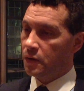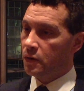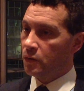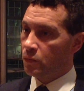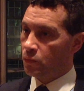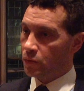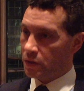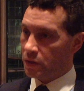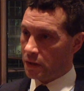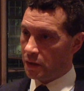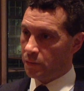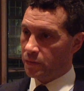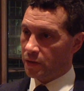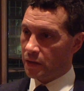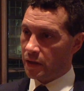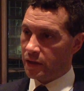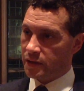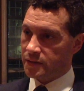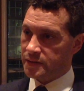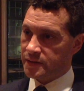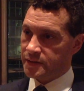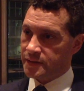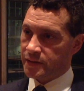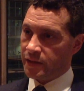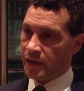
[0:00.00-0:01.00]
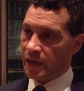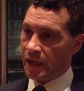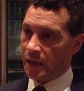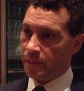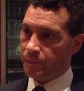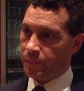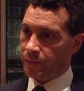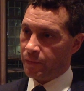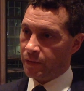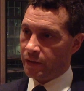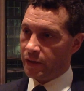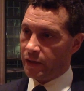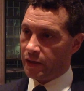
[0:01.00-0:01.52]
What I would like to see
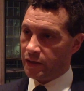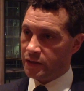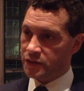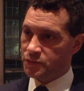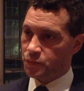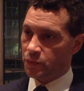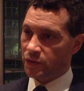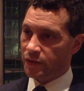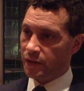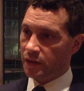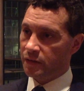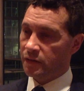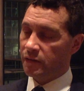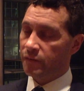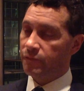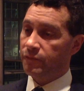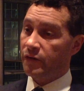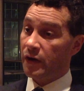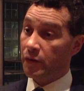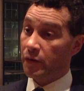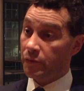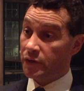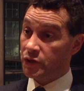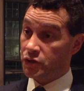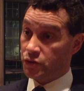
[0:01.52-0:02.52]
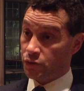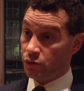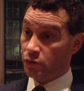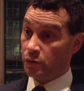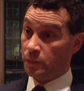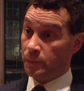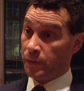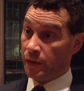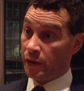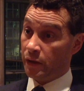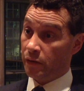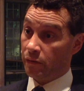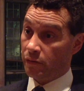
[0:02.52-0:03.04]
happen is, within a very short
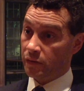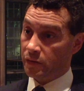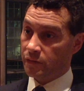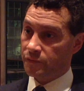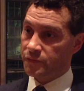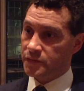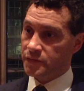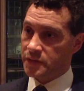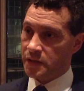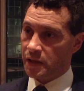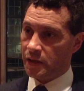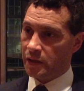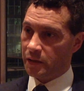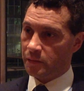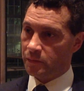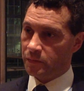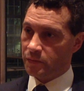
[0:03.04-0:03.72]
period of time,